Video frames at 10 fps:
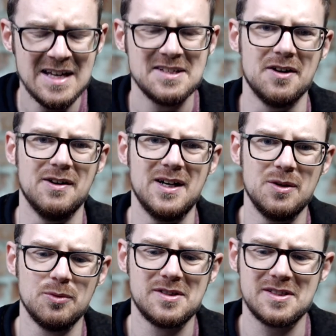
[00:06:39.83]
So I
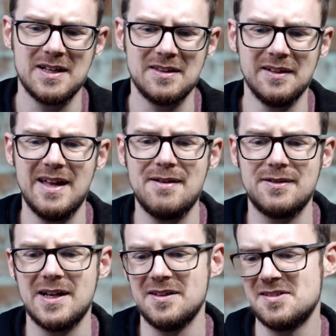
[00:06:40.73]
would say the left hand